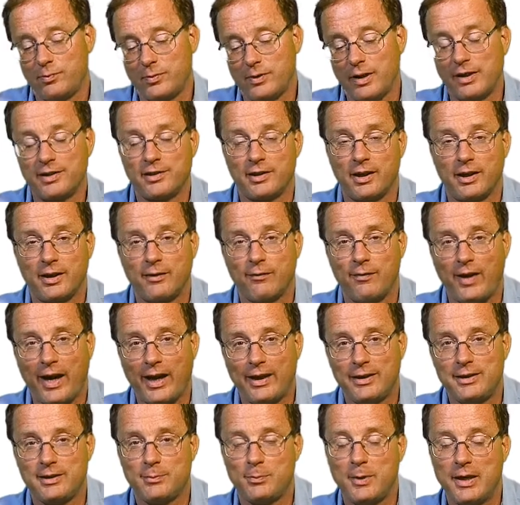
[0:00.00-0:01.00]
Silicon
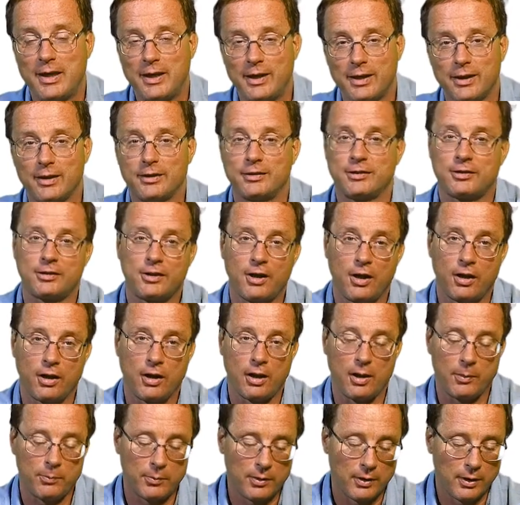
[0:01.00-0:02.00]
Valley speak, a
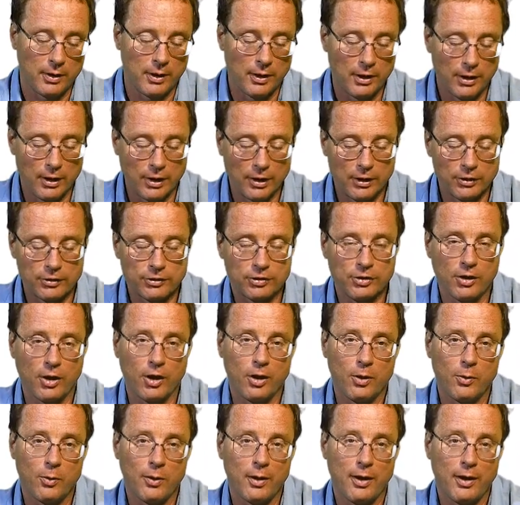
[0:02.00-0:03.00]
startup.
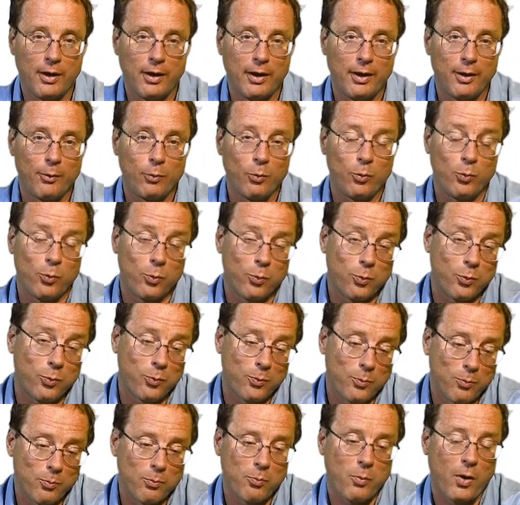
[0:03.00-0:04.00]
So
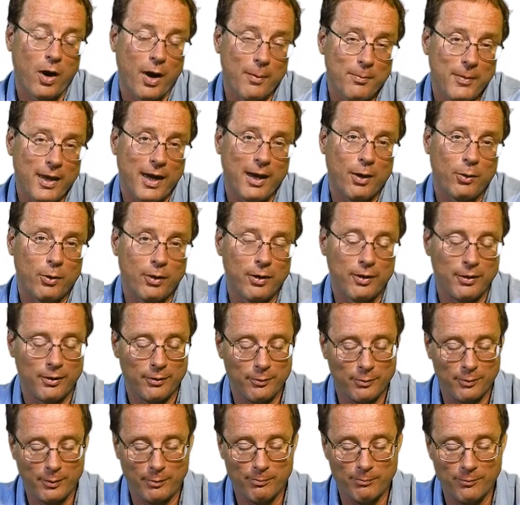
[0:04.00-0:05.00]
I'm now
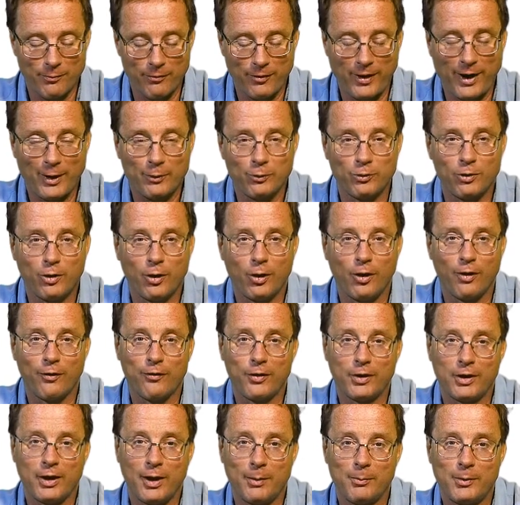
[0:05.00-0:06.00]
a founder
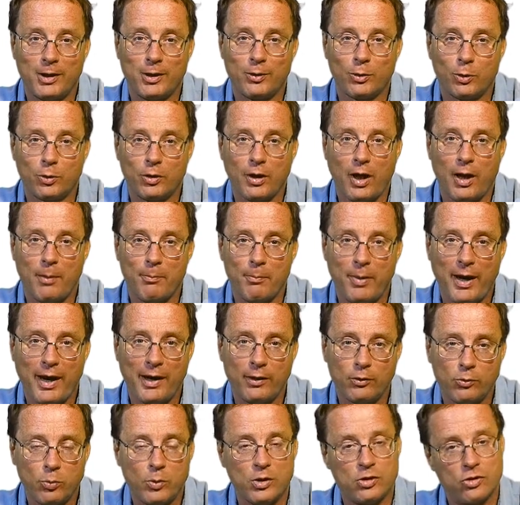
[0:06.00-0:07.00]
of a company called
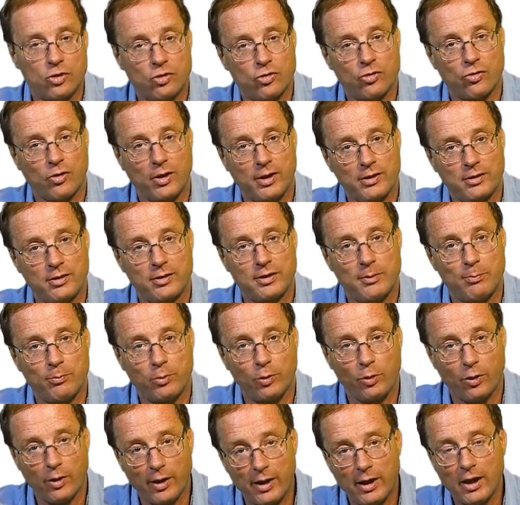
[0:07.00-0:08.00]
Unbound, which is trying to
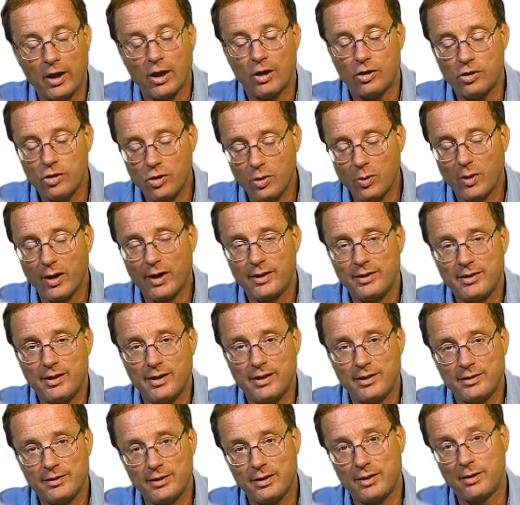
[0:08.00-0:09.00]
deploy new
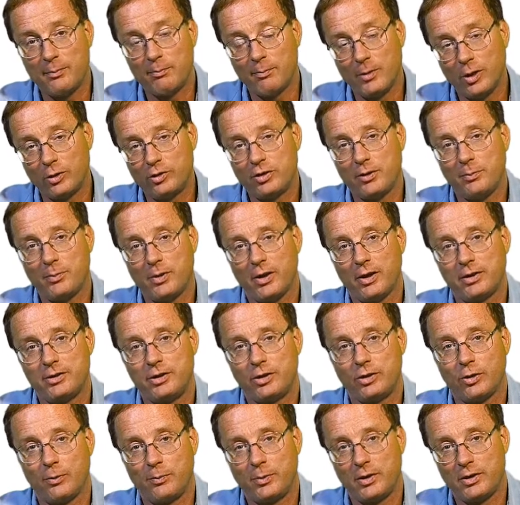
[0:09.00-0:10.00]
ideas in
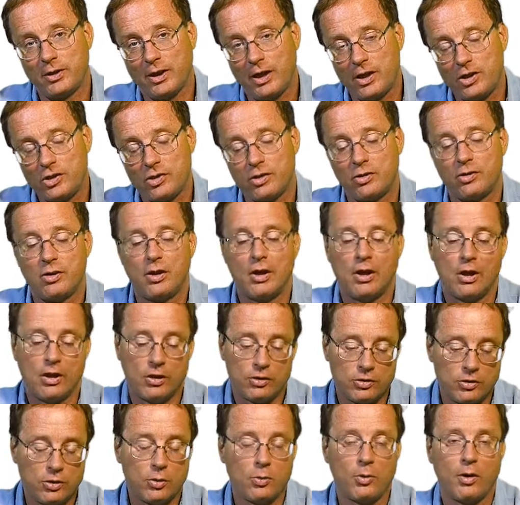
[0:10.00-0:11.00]
multi-party computation
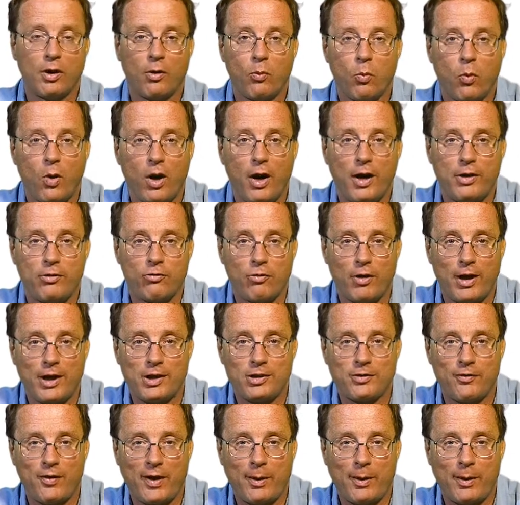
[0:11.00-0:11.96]
to a wide range of